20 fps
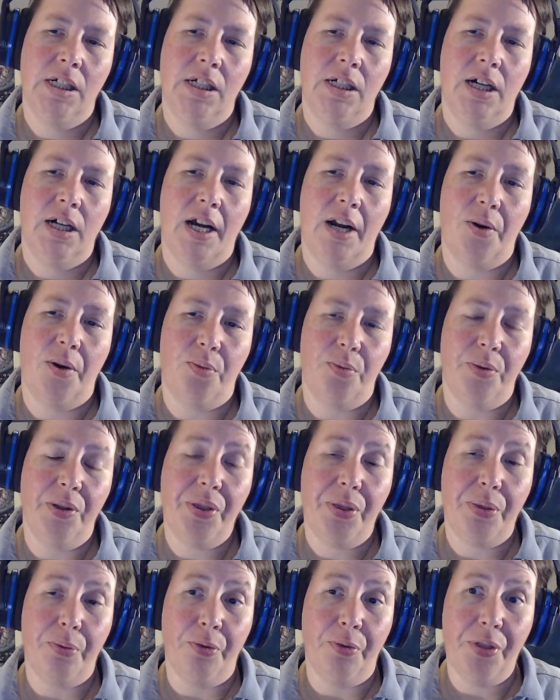I don't know,
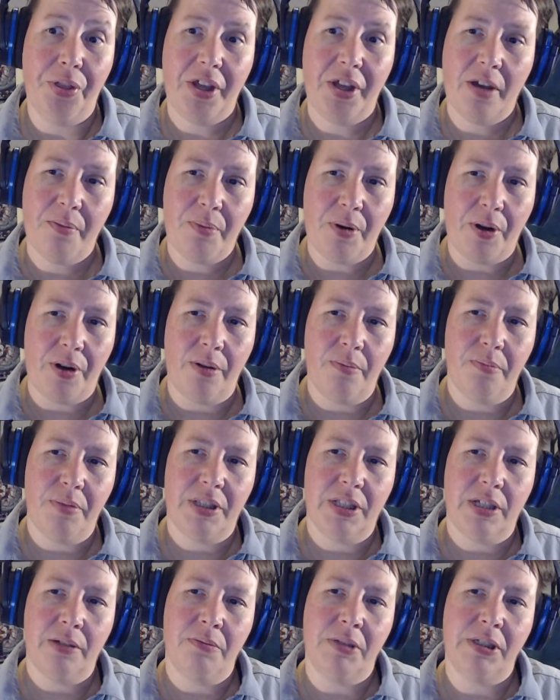we'll think about it, but
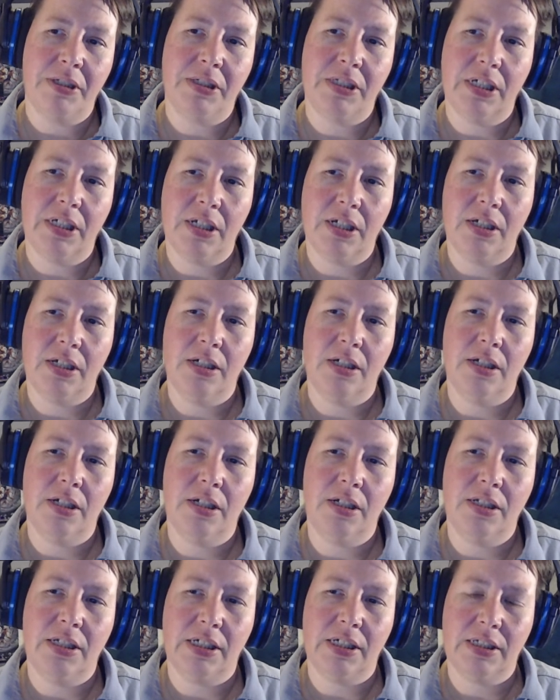they must take
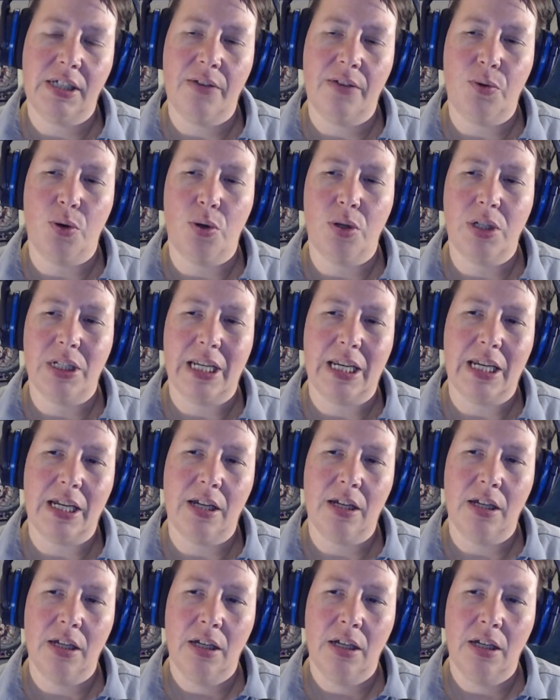a dex save or take...